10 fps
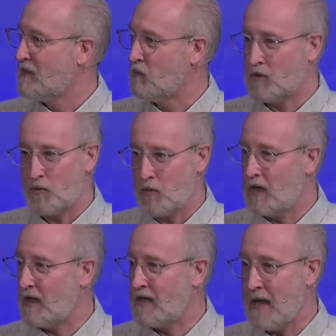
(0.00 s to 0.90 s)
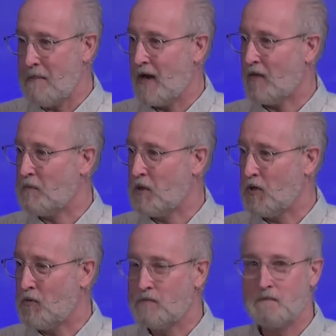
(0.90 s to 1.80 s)
which really came out of the
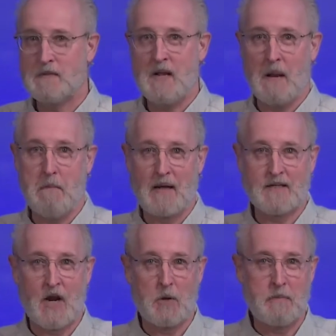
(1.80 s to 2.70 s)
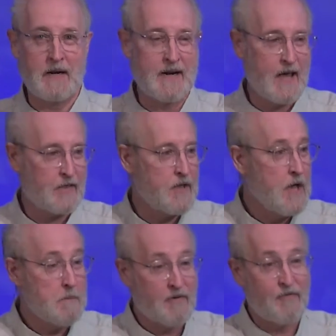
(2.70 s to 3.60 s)
blue and about scared me to death.
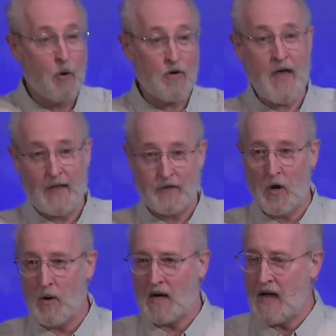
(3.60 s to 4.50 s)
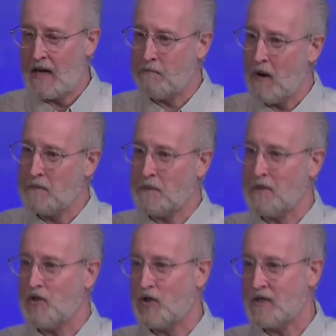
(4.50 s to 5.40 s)
Before that, though, I
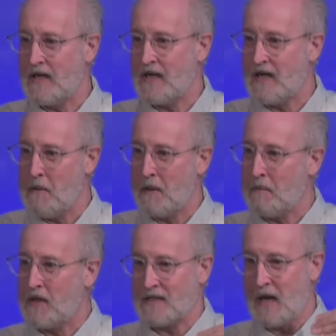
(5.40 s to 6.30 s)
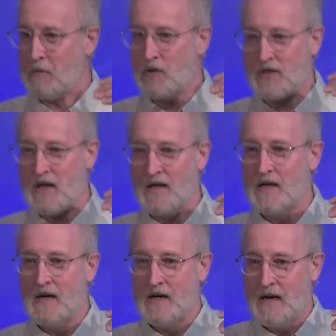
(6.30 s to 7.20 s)
probably should have seen it coming because I was a
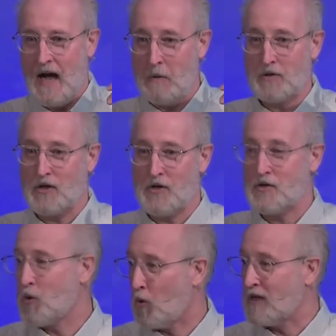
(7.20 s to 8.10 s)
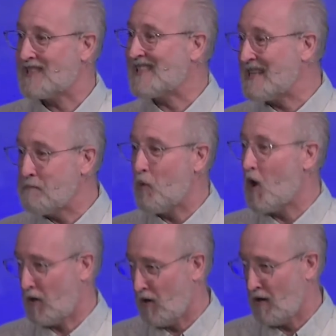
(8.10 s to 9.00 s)
notorious
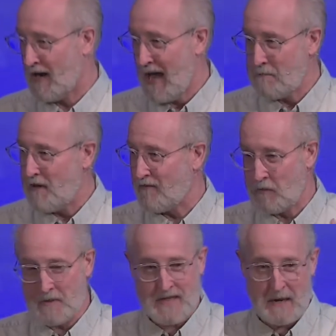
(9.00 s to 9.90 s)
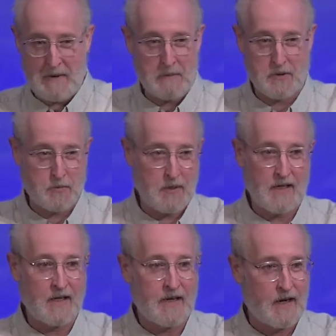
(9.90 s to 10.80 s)
sleepwalker and had been from the time I was
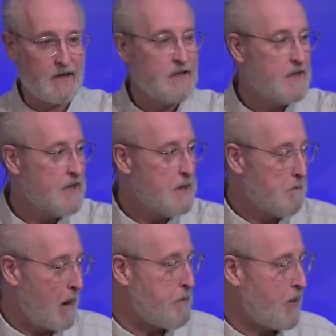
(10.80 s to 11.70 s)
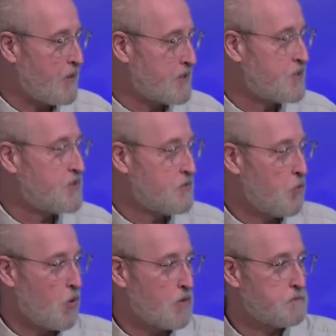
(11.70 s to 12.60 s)
really little. My parents
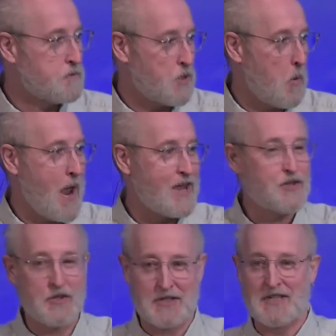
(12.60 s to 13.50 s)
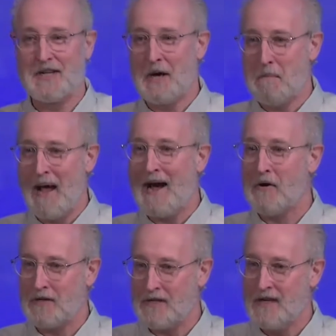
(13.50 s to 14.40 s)
were so anxious
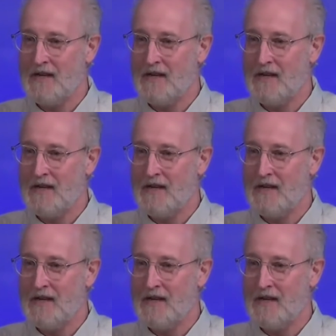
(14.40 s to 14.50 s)
about